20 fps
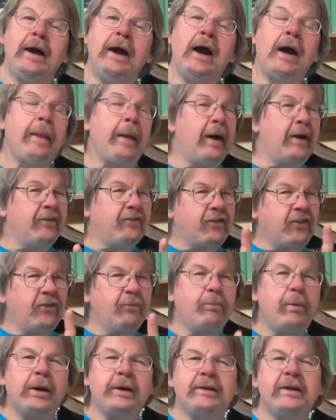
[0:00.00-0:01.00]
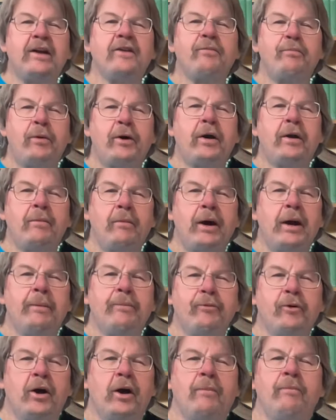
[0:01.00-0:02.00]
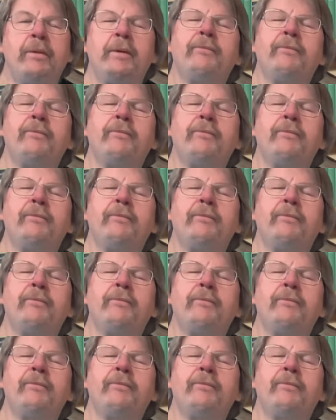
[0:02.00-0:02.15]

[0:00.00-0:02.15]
And I suspect that's part of my problem.